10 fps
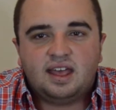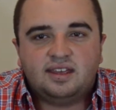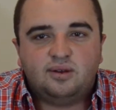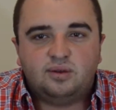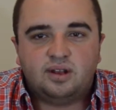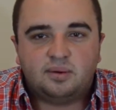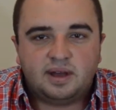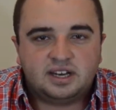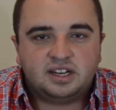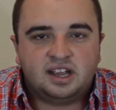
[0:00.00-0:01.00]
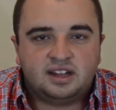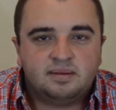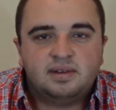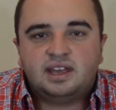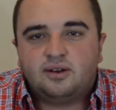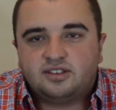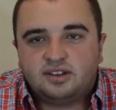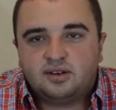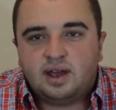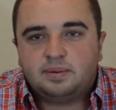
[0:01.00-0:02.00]
you know Magic Kingdom and you
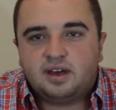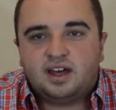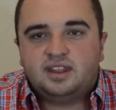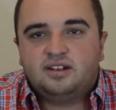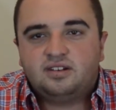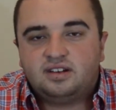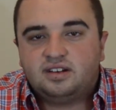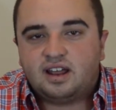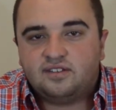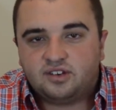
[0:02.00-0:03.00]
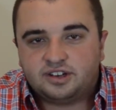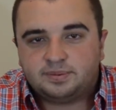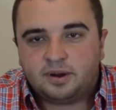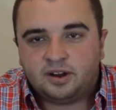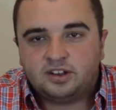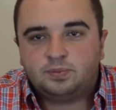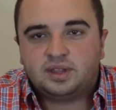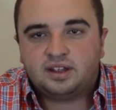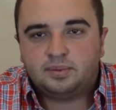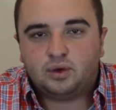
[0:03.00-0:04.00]
also know Epcot, and they're diverse parks,
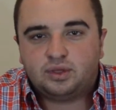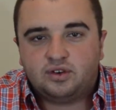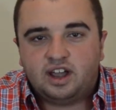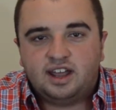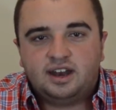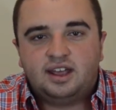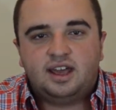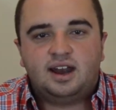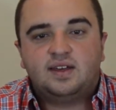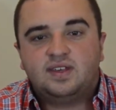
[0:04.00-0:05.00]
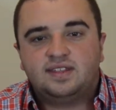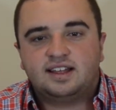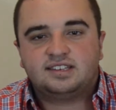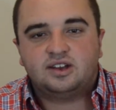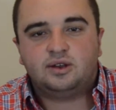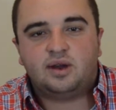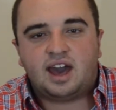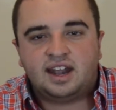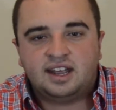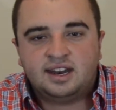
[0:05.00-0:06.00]
but they're both great. And I think that's how you
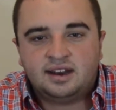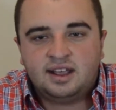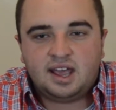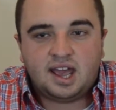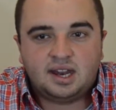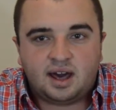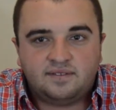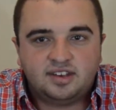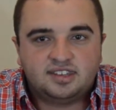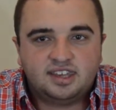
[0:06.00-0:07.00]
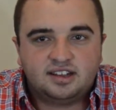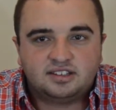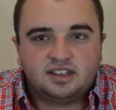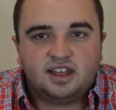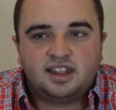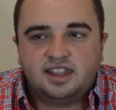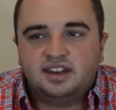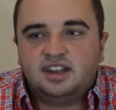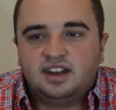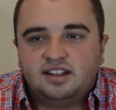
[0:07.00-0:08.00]
had it. And obviously there's a lot
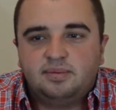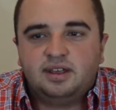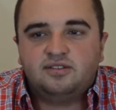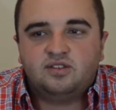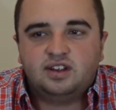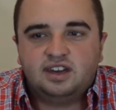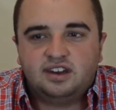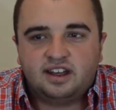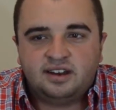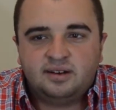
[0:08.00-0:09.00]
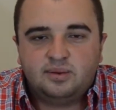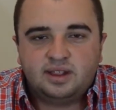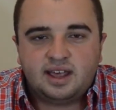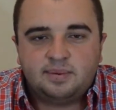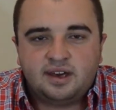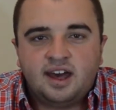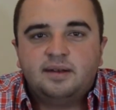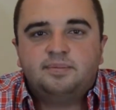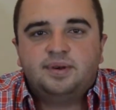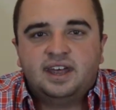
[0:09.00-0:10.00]
that needed to be redone with
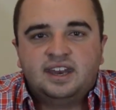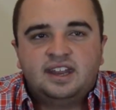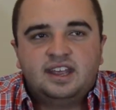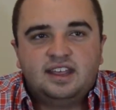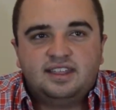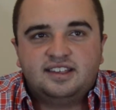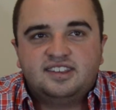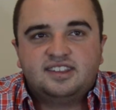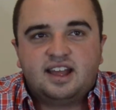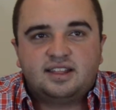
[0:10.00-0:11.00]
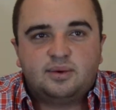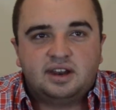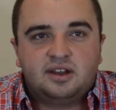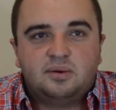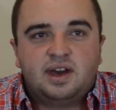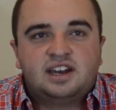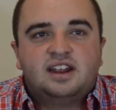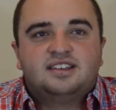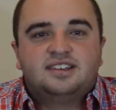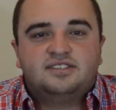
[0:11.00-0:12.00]
Epcot, but this is not the way to go about
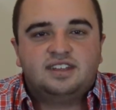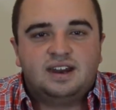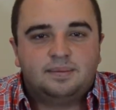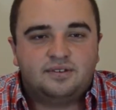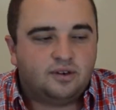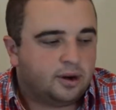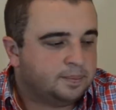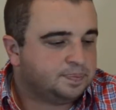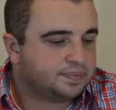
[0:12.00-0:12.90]
it, as I've stated before.